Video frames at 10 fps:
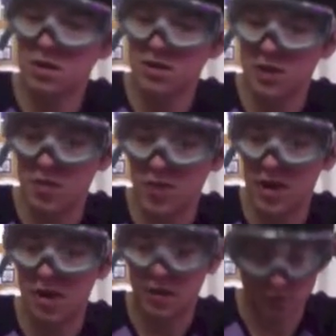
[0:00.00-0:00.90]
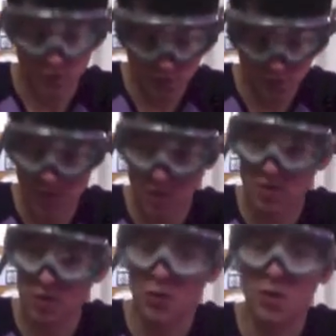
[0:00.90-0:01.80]
Dump it out. If you spill,
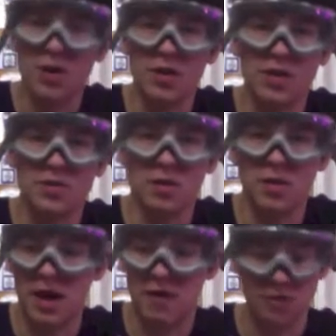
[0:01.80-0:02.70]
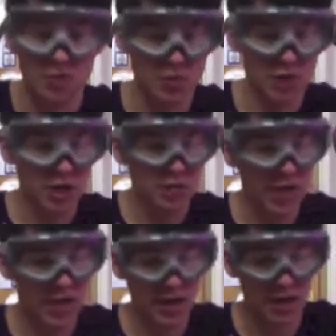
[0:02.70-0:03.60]
don't worry, that's why we have the trash
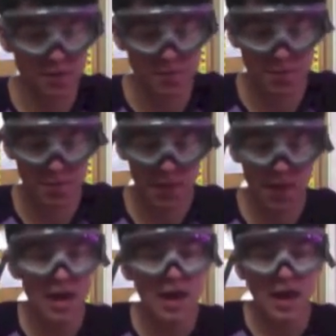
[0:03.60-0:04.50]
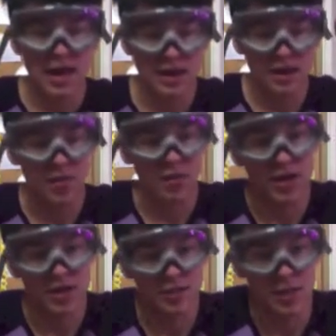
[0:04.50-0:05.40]
bag down. And now I'm ready
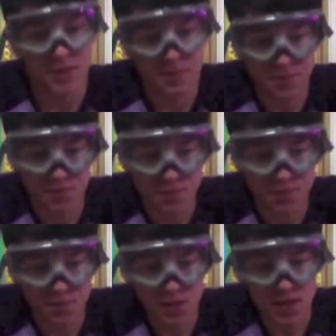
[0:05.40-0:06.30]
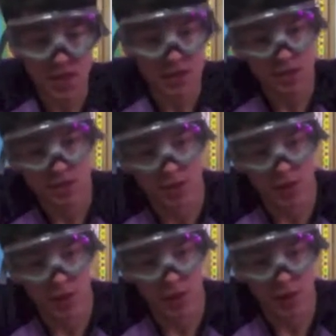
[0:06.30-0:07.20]
to begin.
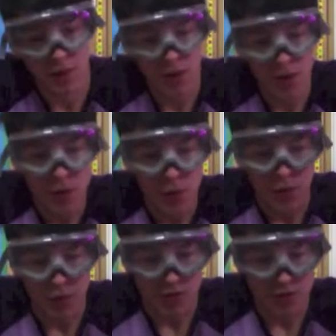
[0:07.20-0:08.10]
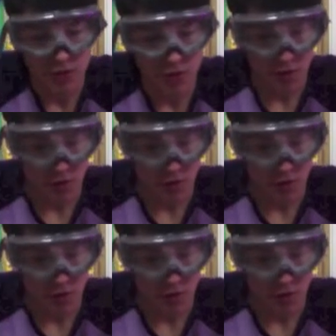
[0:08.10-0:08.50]
So we're going to